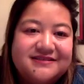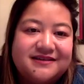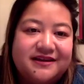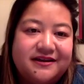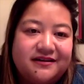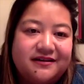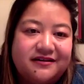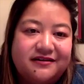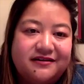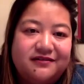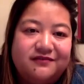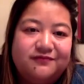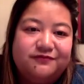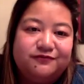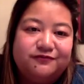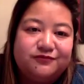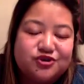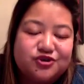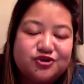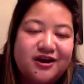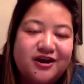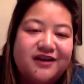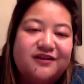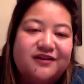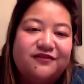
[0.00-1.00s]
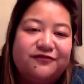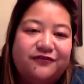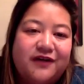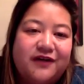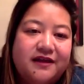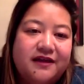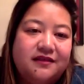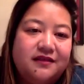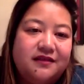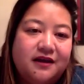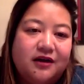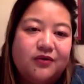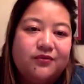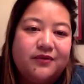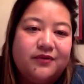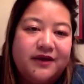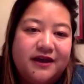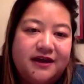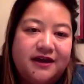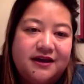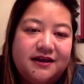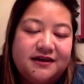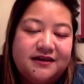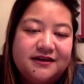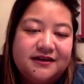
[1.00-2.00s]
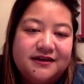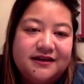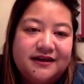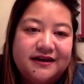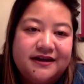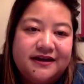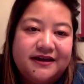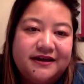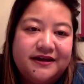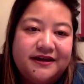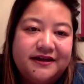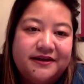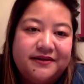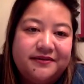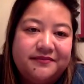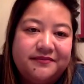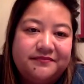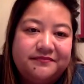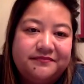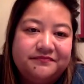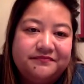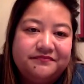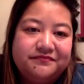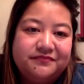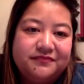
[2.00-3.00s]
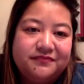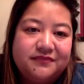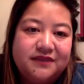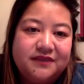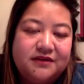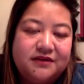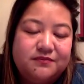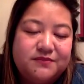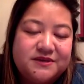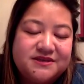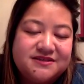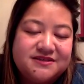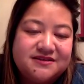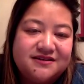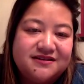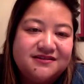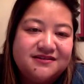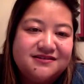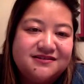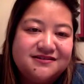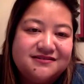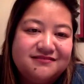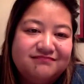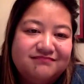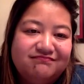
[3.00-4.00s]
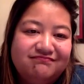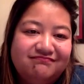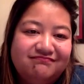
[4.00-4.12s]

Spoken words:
like kind of trying to find their way in business?